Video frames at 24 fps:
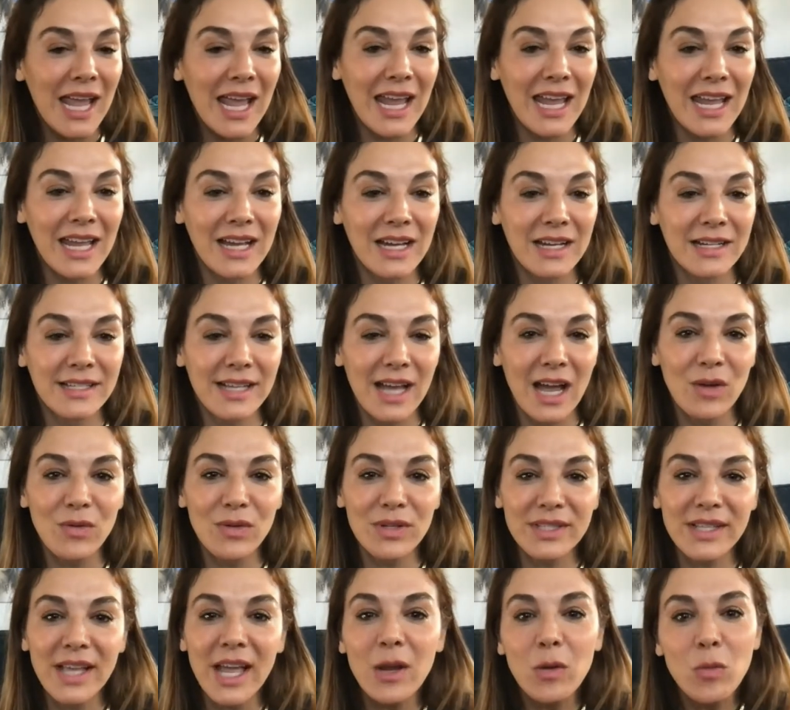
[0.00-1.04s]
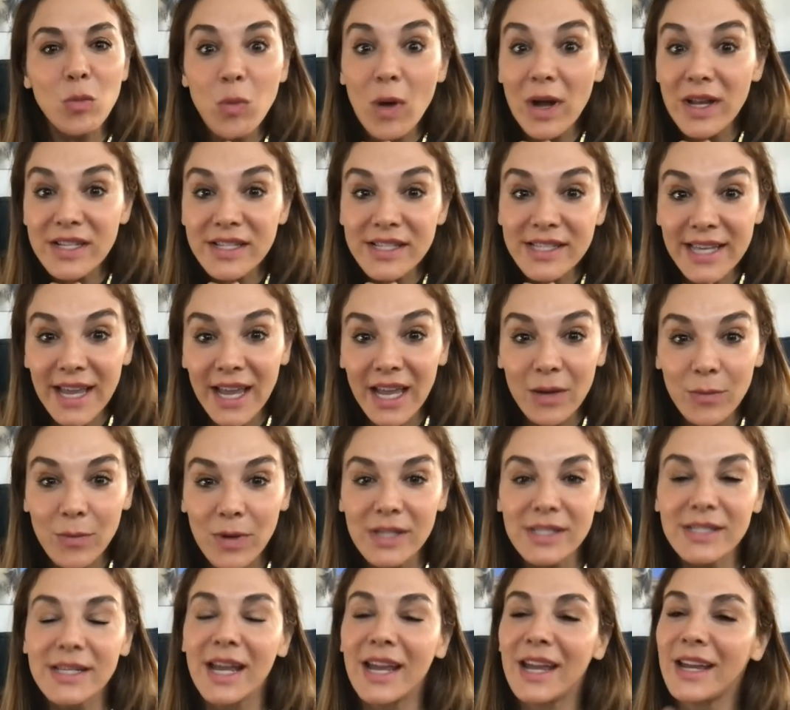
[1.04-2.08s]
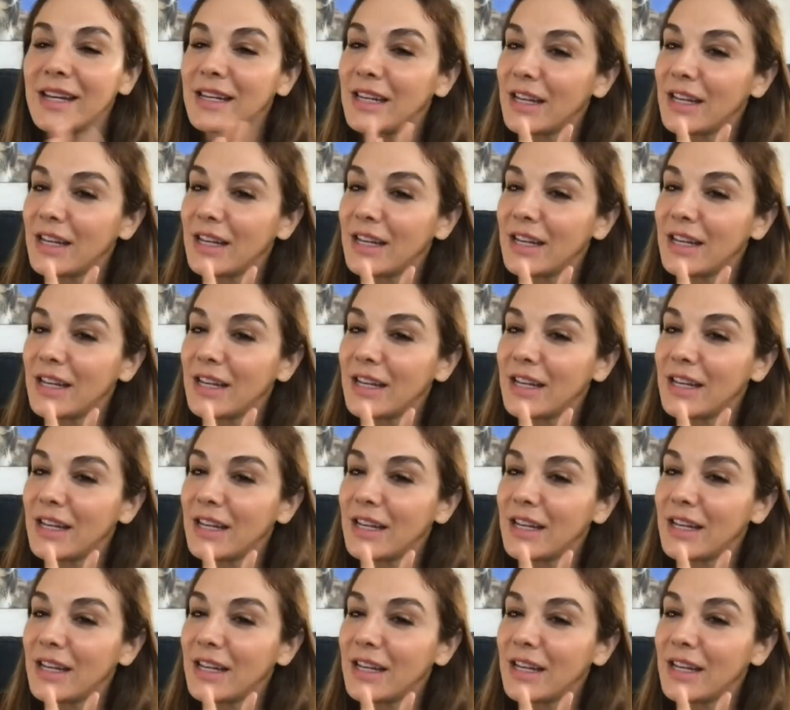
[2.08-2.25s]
And I was like, one day, one day.